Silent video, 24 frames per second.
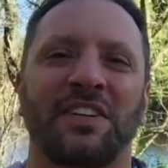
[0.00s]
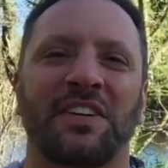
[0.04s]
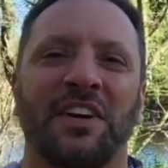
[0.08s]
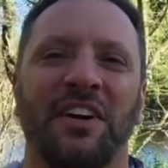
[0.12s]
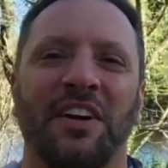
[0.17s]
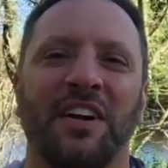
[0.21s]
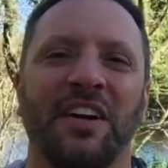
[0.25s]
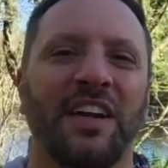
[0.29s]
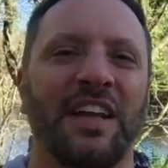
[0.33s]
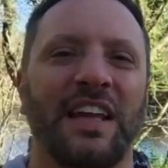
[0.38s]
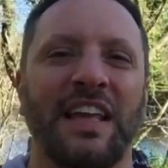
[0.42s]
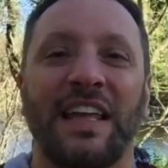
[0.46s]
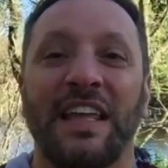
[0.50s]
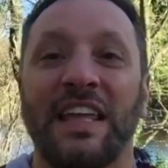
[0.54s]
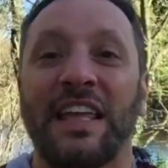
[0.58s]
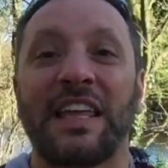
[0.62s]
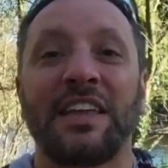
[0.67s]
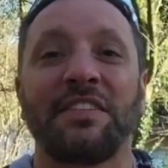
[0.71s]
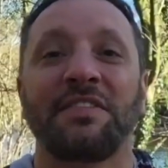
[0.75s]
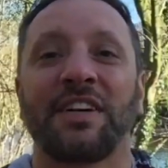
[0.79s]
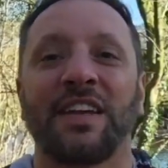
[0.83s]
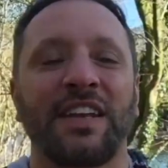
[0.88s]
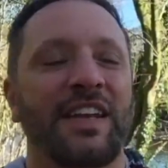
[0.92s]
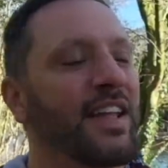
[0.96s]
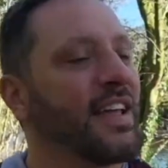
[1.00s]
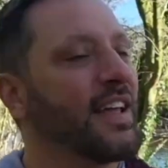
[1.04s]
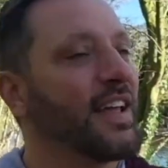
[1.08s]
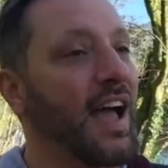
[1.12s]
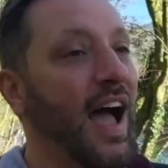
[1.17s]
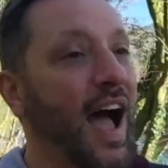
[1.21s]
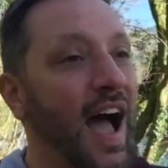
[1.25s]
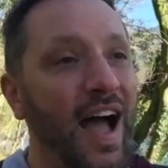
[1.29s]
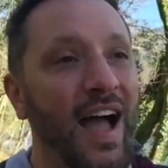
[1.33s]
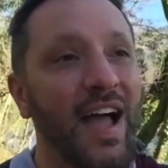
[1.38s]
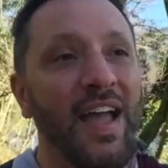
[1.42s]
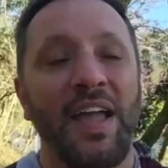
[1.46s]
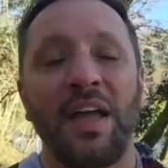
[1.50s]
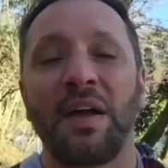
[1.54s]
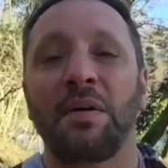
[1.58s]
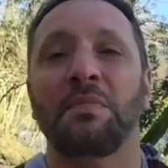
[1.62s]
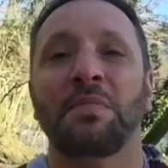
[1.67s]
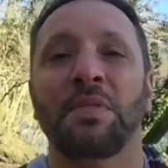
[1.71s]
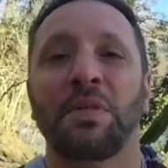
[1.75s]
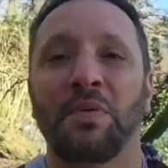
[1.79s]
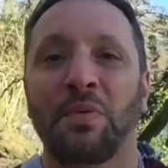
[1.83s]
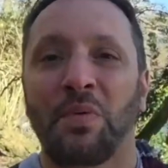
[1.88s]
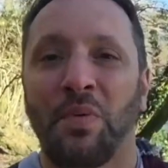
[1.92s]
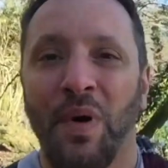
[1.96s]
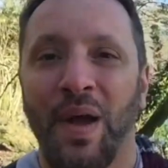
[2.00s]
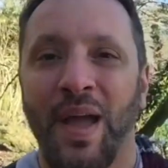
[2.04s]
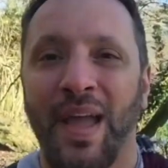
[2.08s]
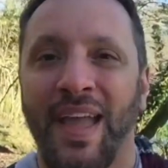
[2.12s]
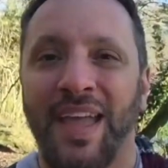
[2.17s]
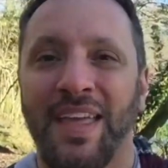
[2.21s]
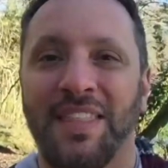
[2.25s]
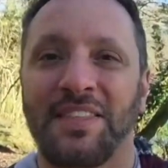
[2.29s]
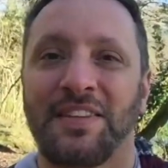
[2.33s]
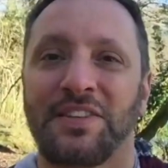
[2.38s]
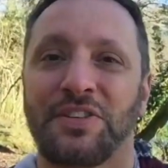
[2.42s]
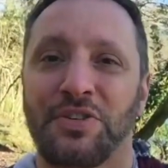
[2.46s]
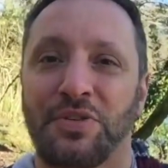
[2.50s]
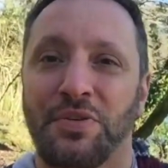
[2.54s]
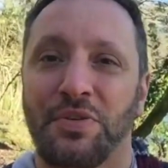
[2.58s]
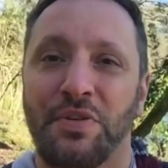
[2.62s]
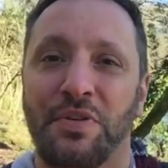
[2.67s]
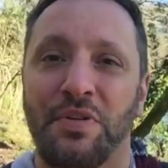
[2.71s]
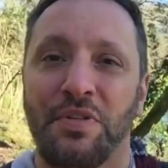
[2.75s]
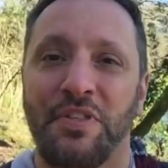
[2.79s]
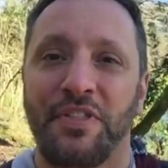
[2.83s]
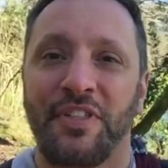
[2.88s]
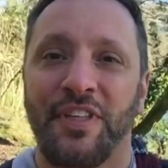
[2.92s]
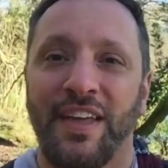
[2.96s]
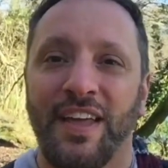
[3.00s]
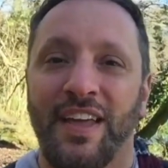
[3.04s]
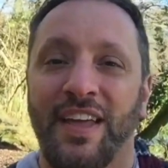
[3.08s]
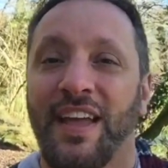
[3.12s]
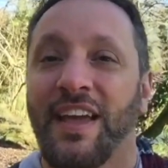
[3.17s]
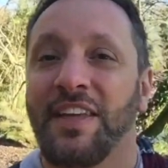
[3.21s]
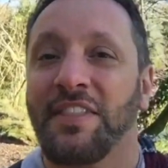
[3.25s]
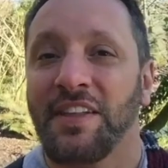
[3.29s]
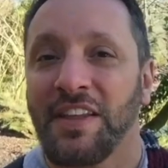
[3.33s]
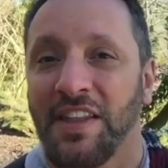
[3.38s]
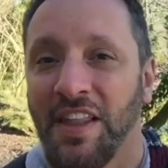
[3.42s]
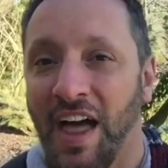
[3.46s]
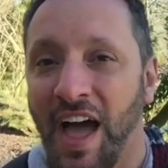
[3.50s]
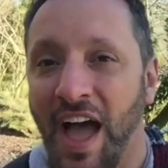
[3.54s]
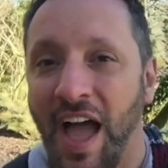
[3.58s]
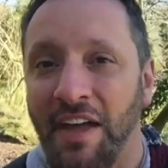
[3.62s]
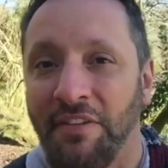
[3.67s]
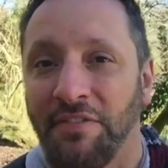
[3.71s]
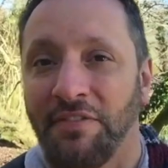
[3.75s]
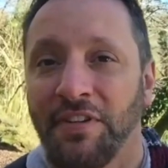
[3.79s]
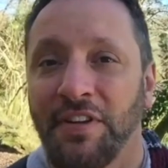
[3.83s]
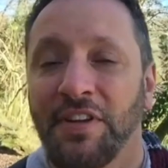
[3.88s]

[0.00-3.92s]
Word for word: or even I am the way, the truth, and the life.